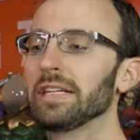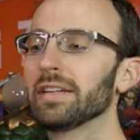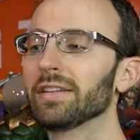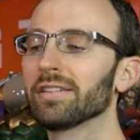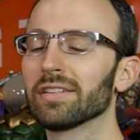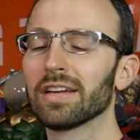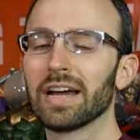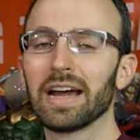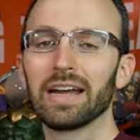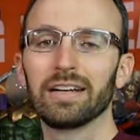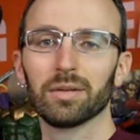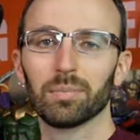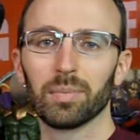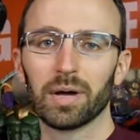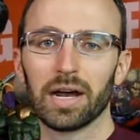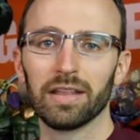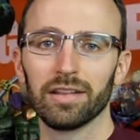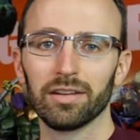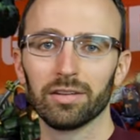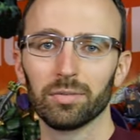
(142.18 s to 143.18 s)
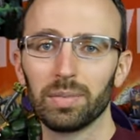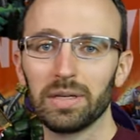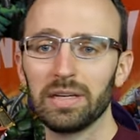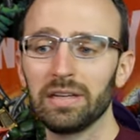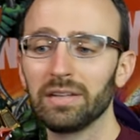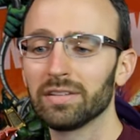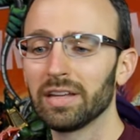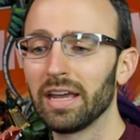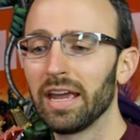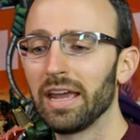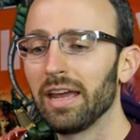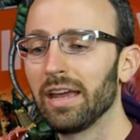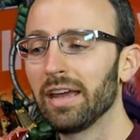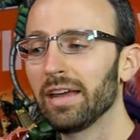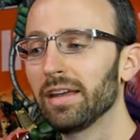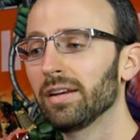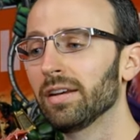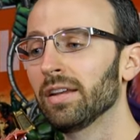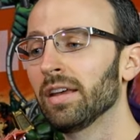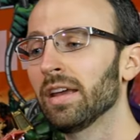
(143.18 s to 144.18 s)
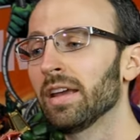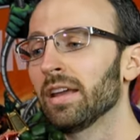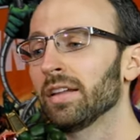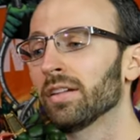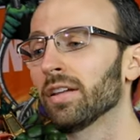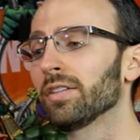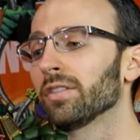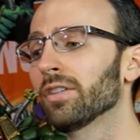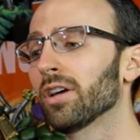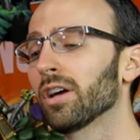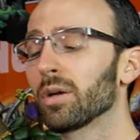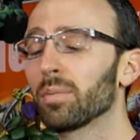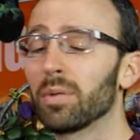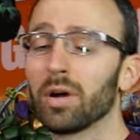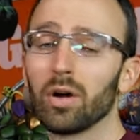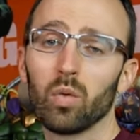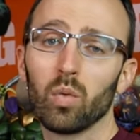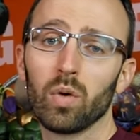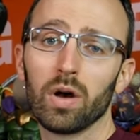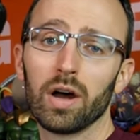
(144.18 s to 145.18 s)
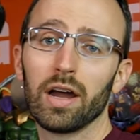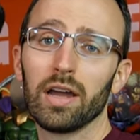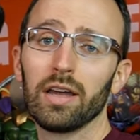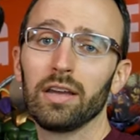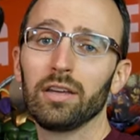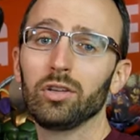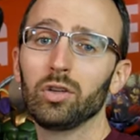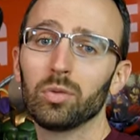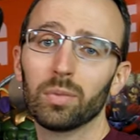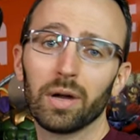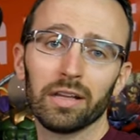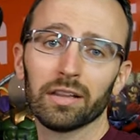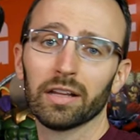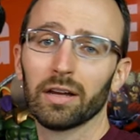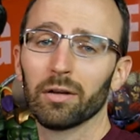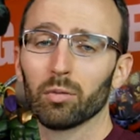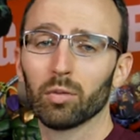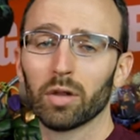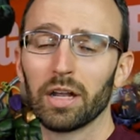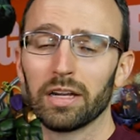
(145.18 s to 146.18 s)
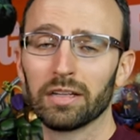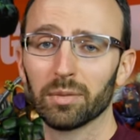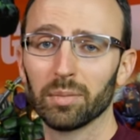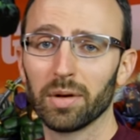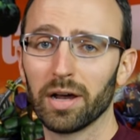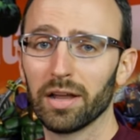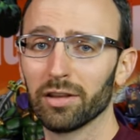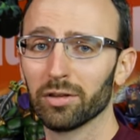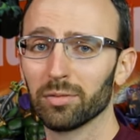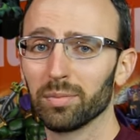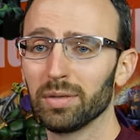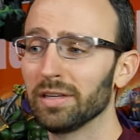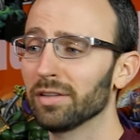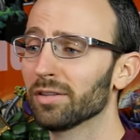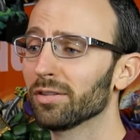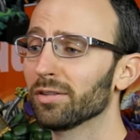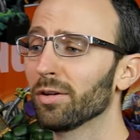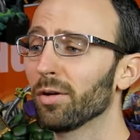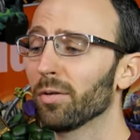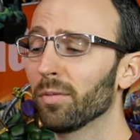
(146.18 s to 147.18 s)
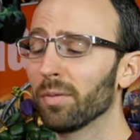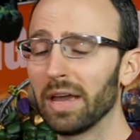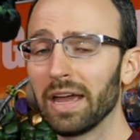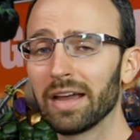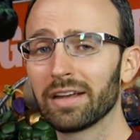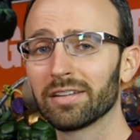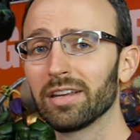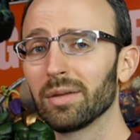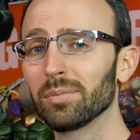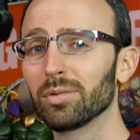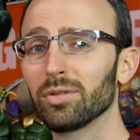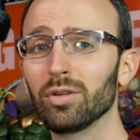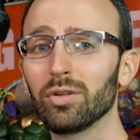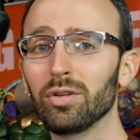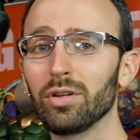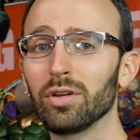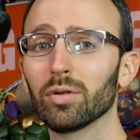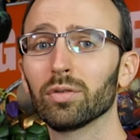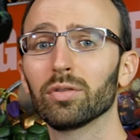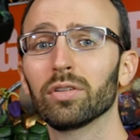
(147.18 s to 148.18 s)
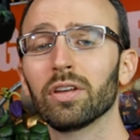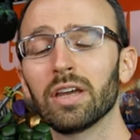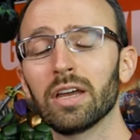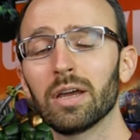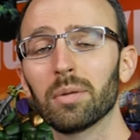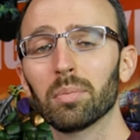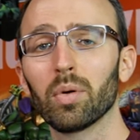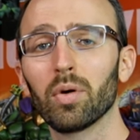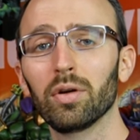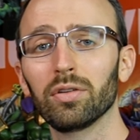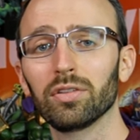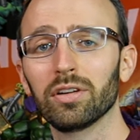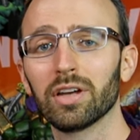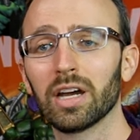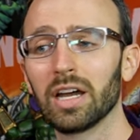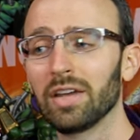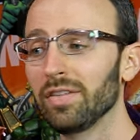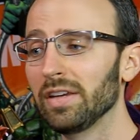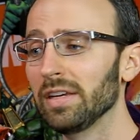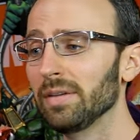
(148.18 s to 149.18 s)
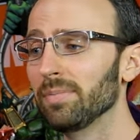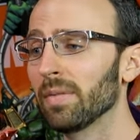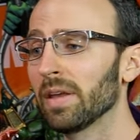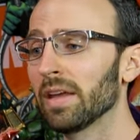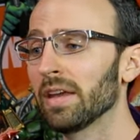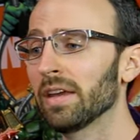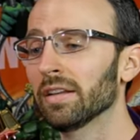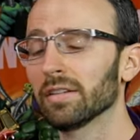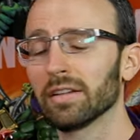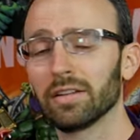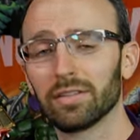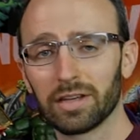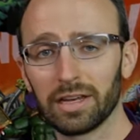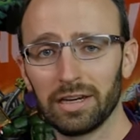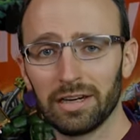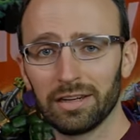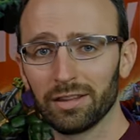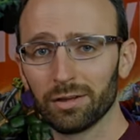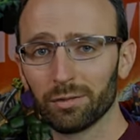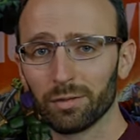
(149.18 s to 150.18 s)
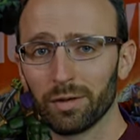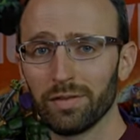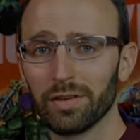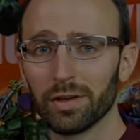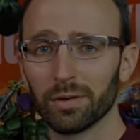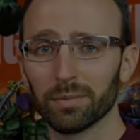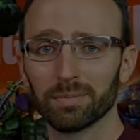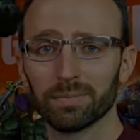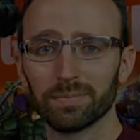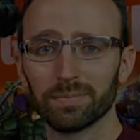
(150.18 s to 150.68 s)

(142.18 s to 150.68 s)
decide to buy this piece, and let's talk about why you might like to buy this piece. So XM Studios, Poison Ivy, let's get in the review.